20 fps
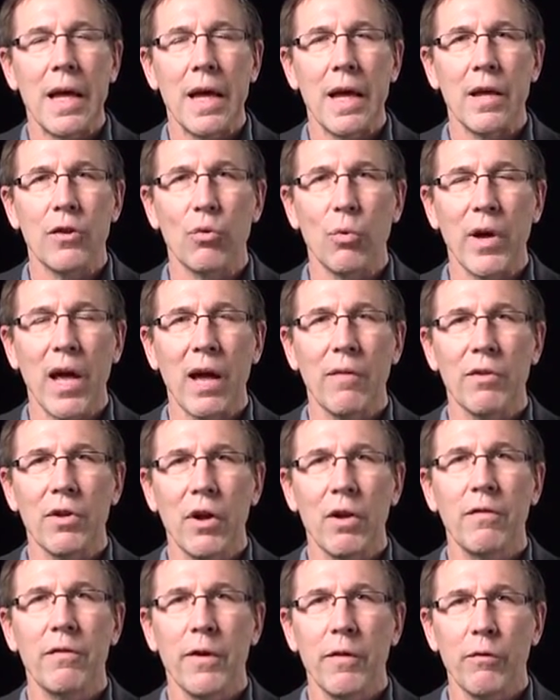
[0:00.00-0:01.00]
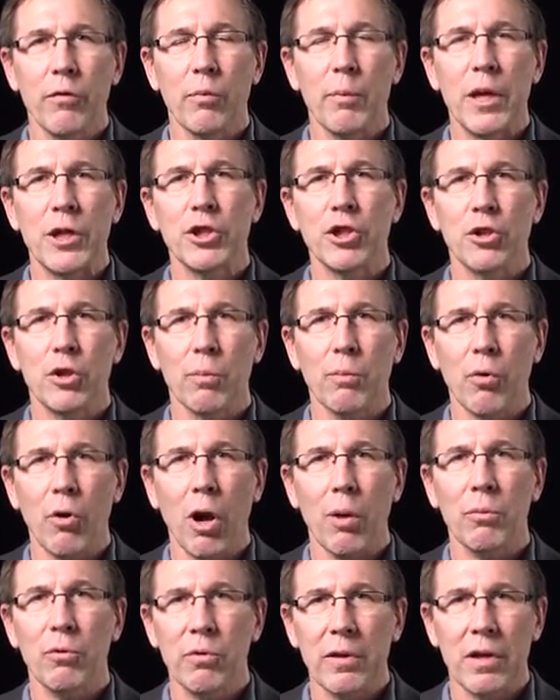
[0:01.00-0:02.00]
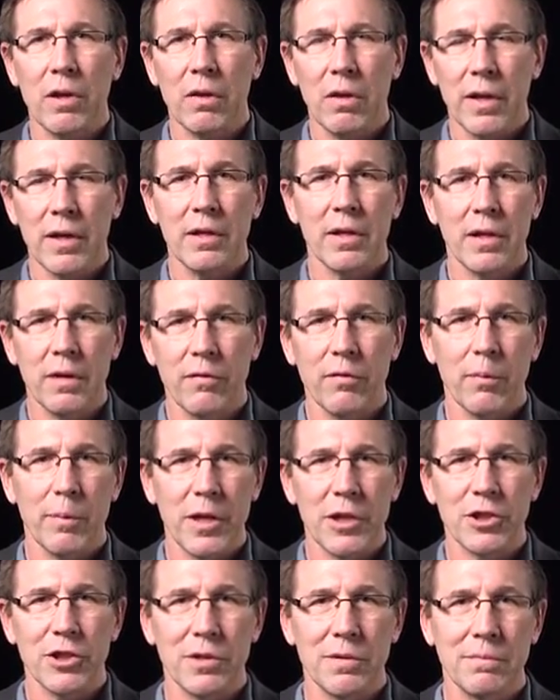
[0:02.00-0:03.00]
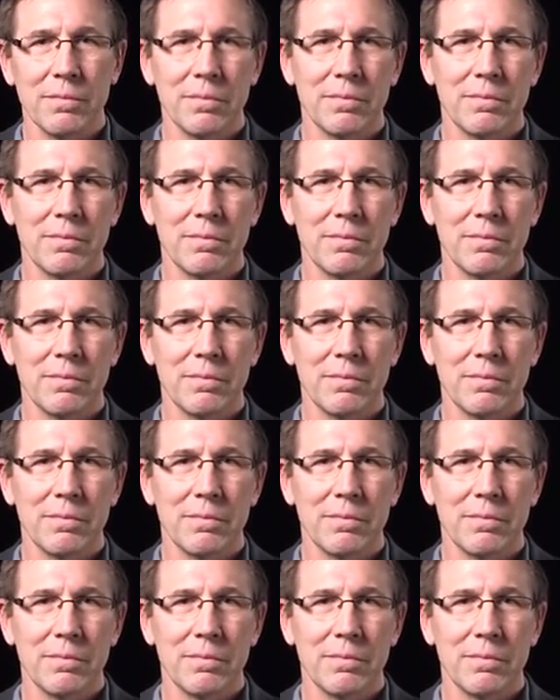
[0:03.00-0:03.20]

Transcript: And do we have enough information to properly collect the information?